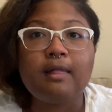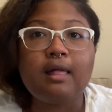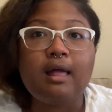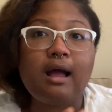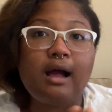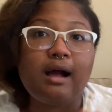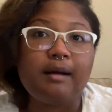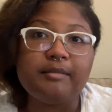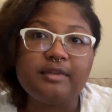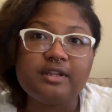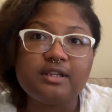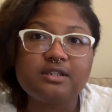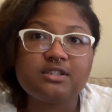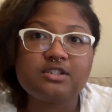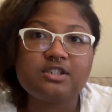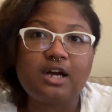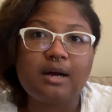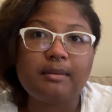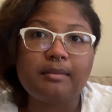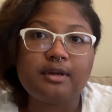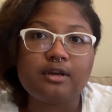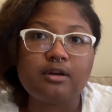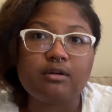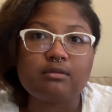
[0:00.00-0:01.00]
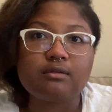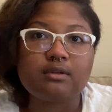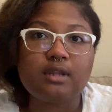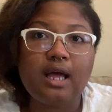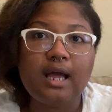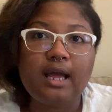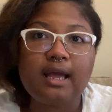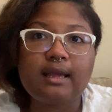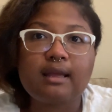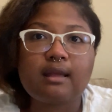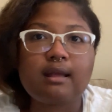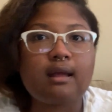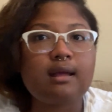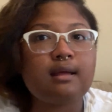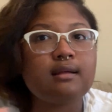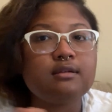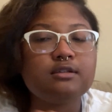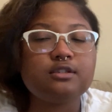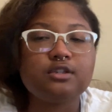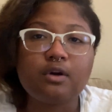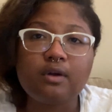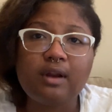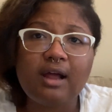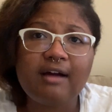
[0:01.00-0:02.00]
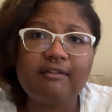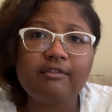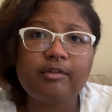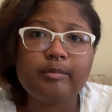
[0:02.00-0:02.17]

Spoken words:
I'm in this job I don't like, don't have a